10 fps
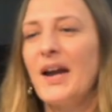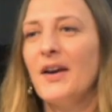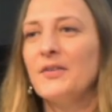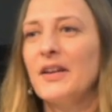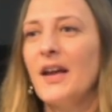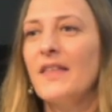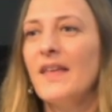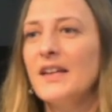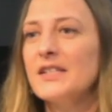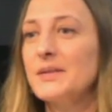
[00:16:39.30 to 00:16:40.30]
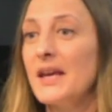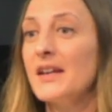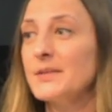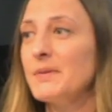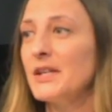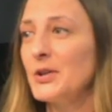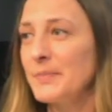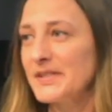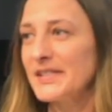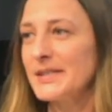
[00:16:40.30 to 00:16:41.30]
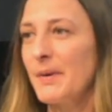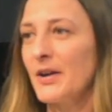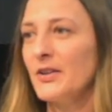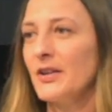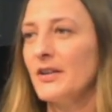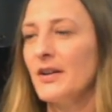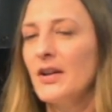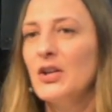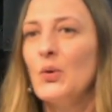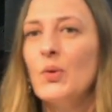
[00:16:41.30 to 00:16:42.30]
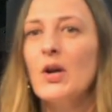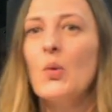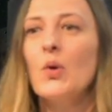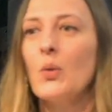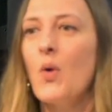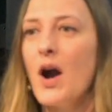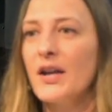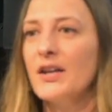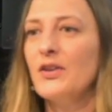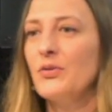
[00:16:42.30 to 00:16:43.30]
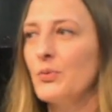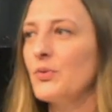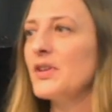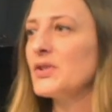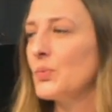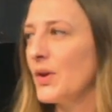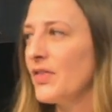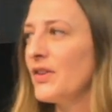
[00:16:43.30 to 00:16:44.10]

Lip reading: County, and that is as being your business partner. You know, we're walking through this with